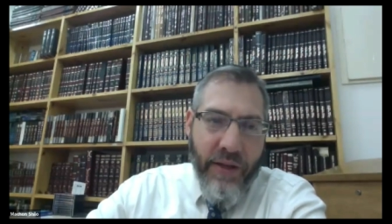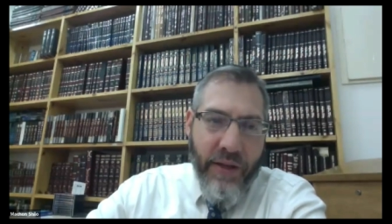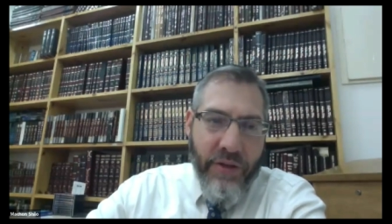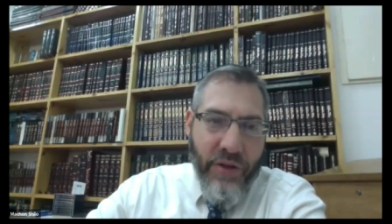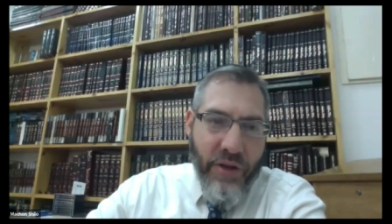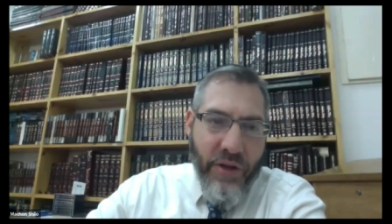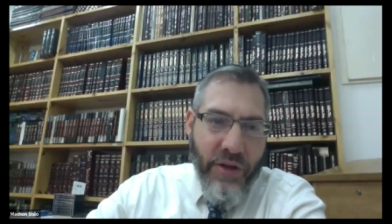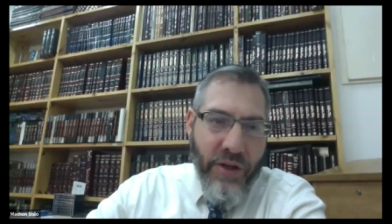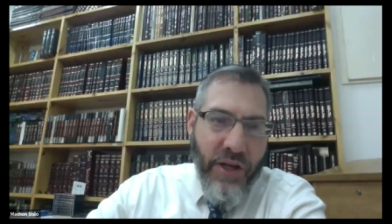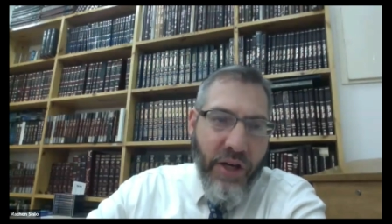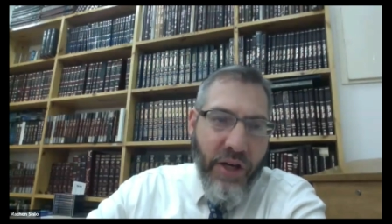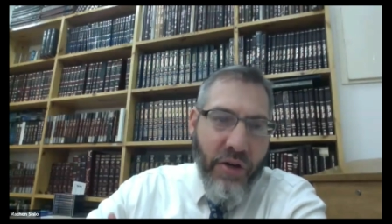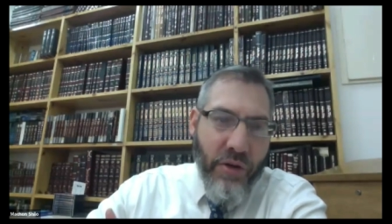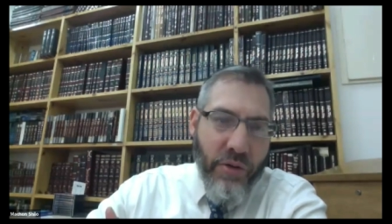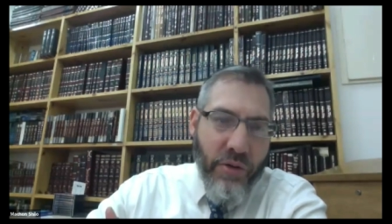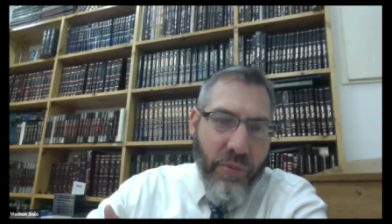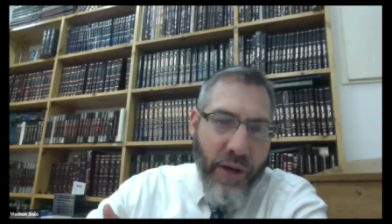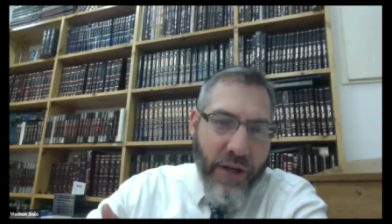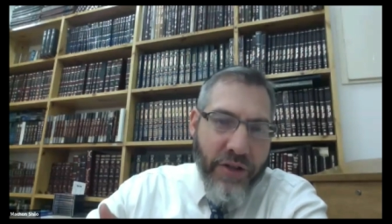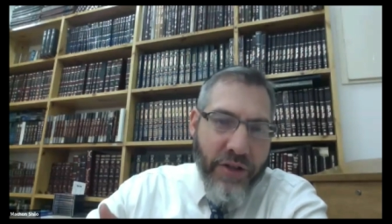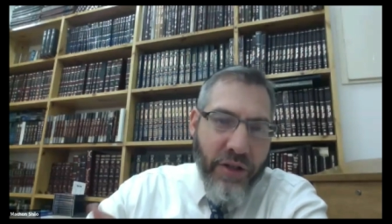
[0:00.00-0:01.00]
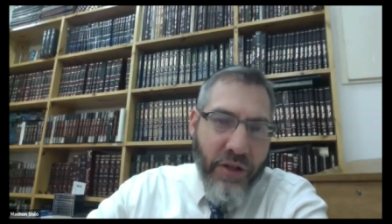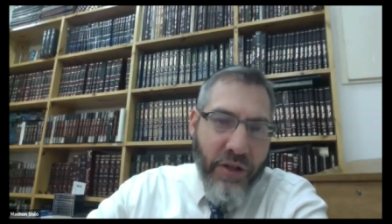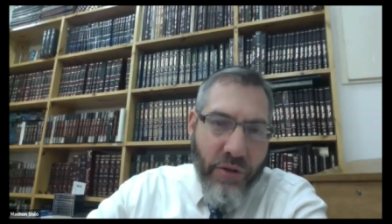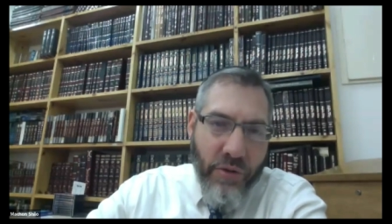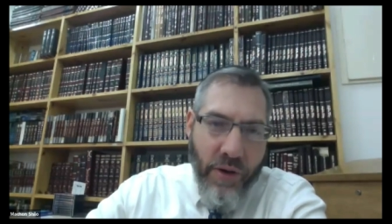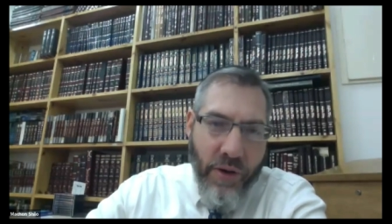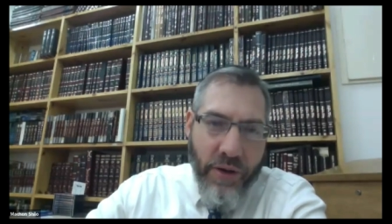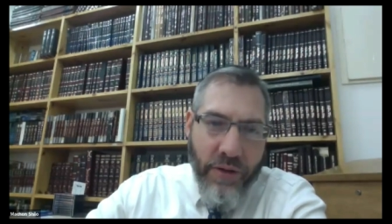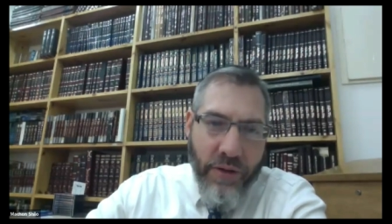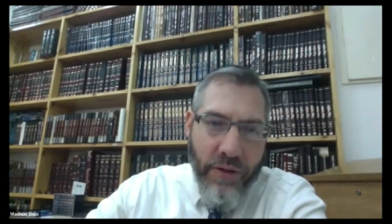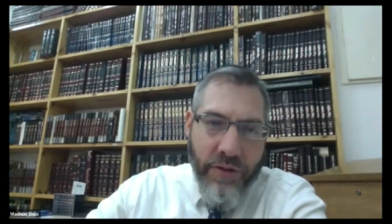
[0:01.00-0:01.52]
So you need good wicks and good
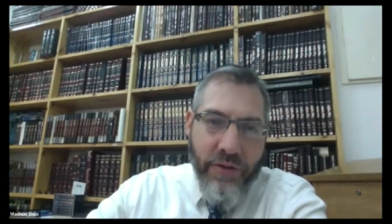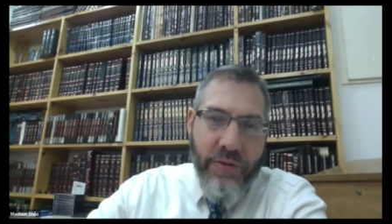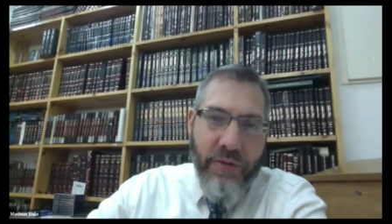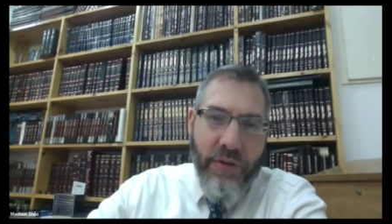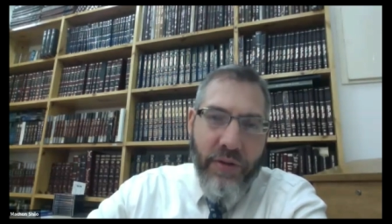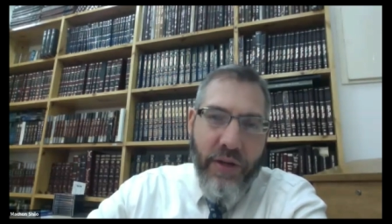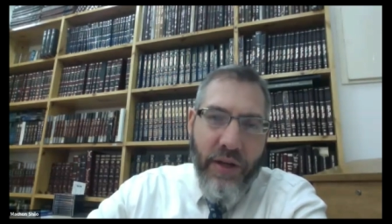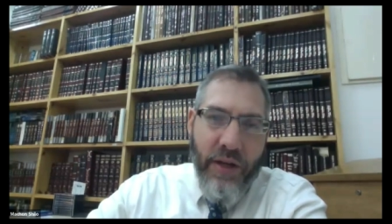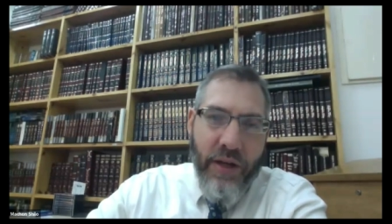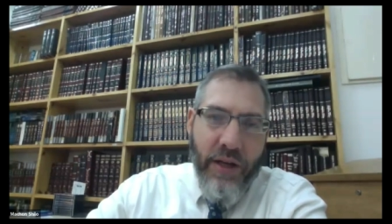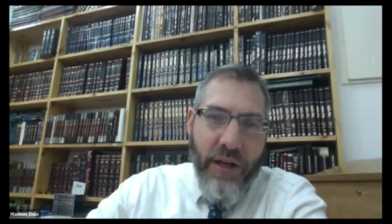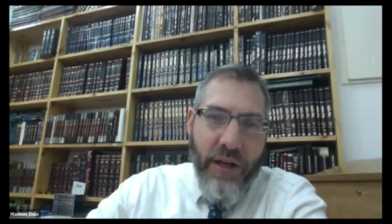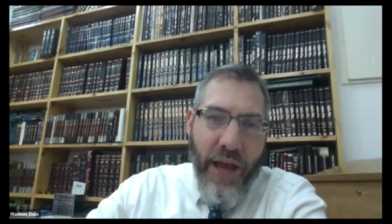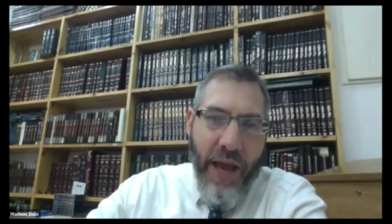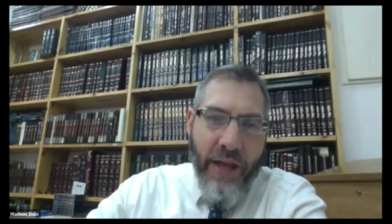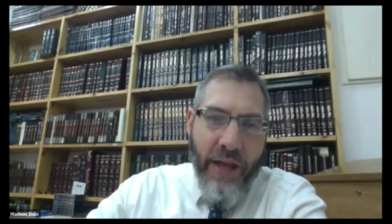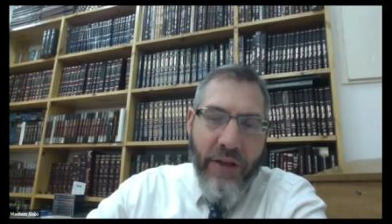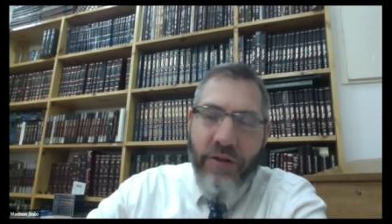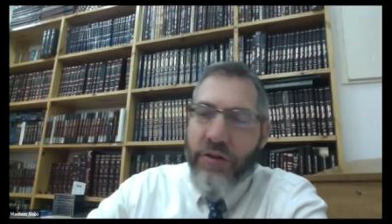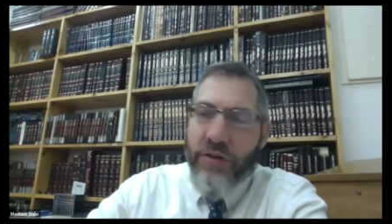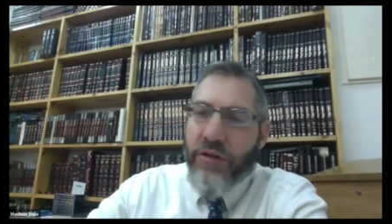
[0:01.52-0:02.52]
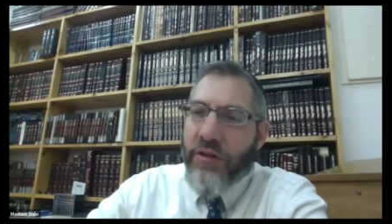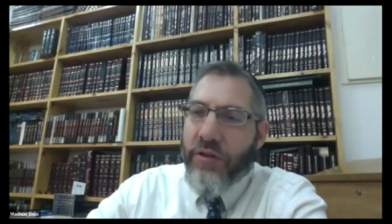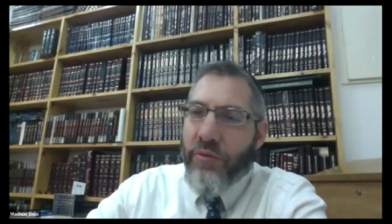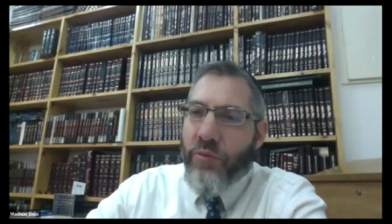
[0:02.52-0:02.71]
oils. And